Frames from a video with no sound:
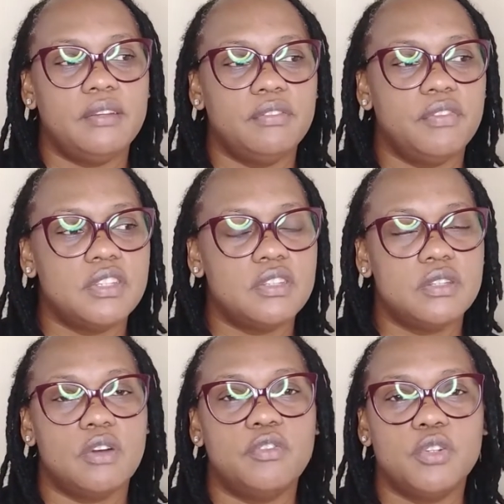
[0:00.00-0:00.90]
for
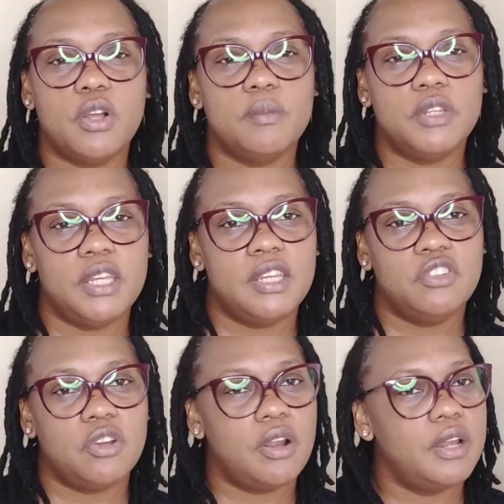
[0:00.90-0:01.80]
stuff to come to
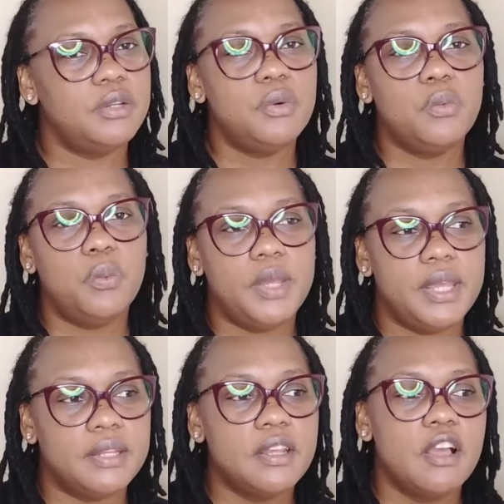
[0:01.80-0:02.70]
HR. I don't
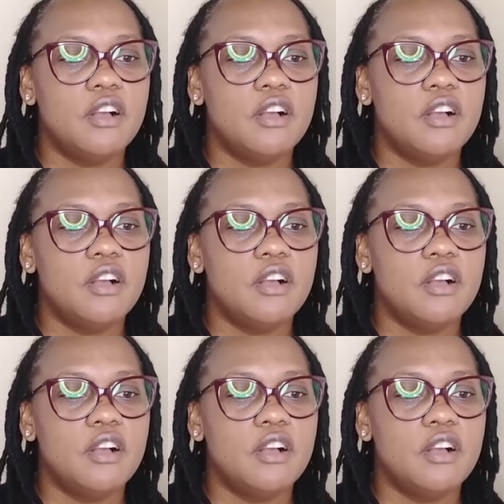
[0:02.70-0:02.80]
wait